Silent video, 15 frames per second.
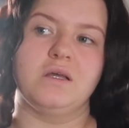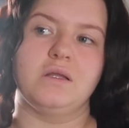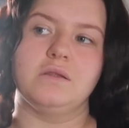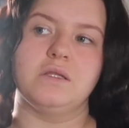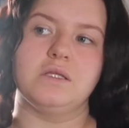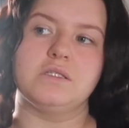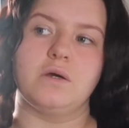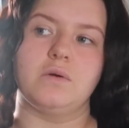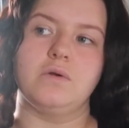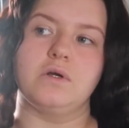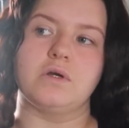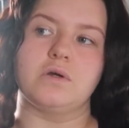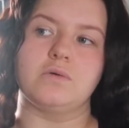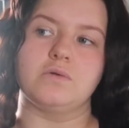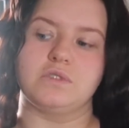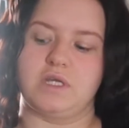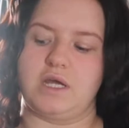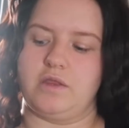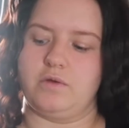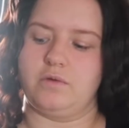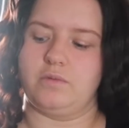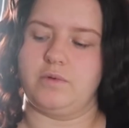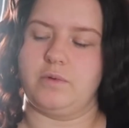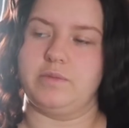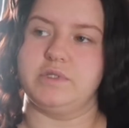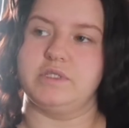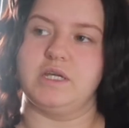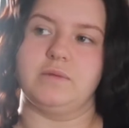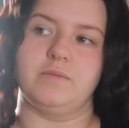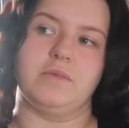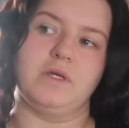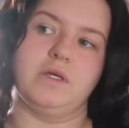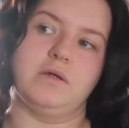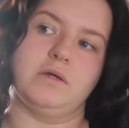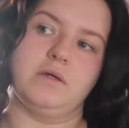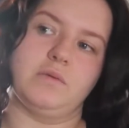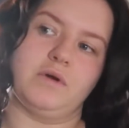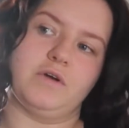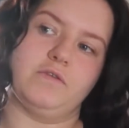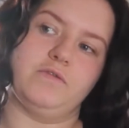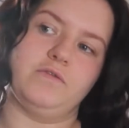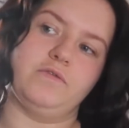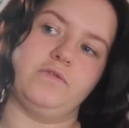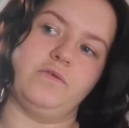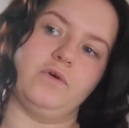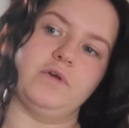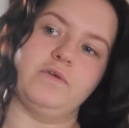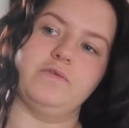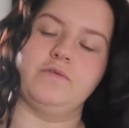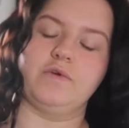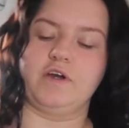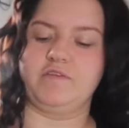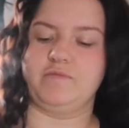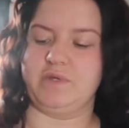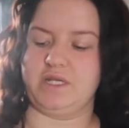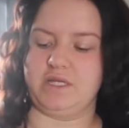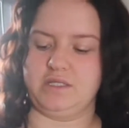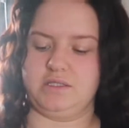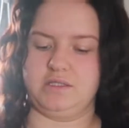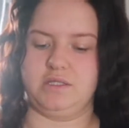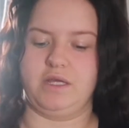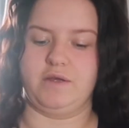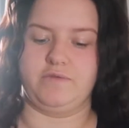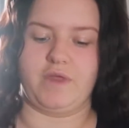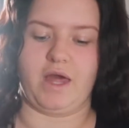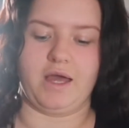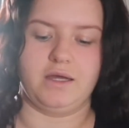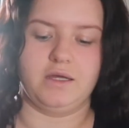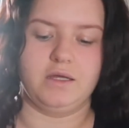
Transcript: This whole look all together will probably take me about 45 minutes, if that.